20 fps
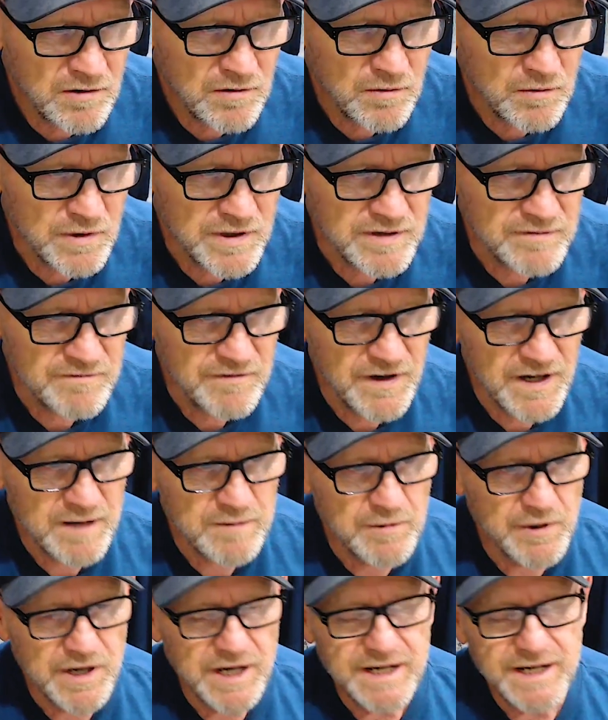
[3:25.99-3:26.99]
When
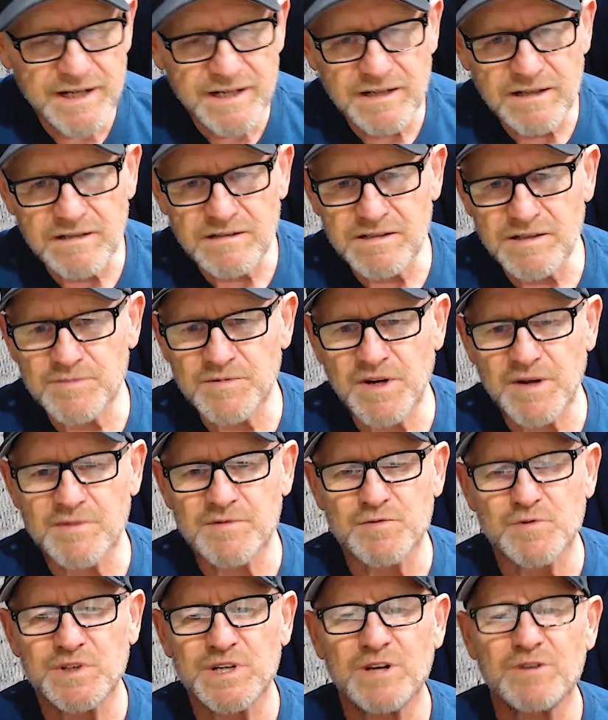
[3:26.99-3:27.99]
vibrating,
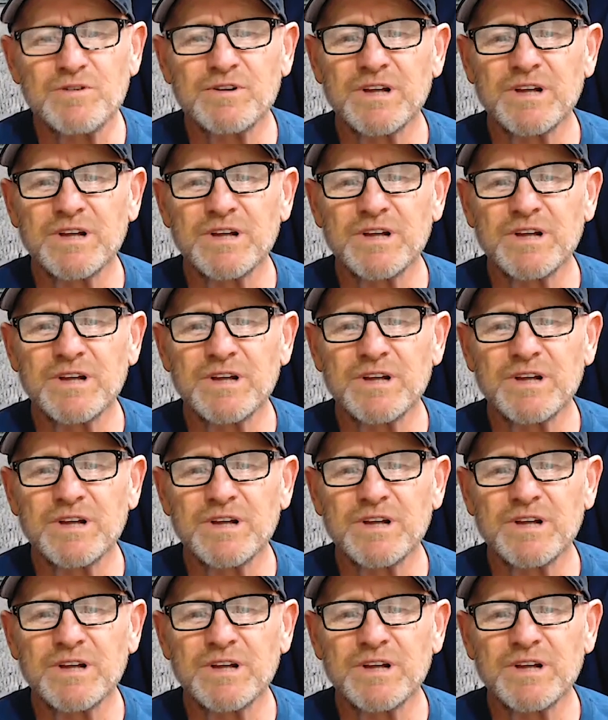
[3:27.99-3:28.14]
sometimes we do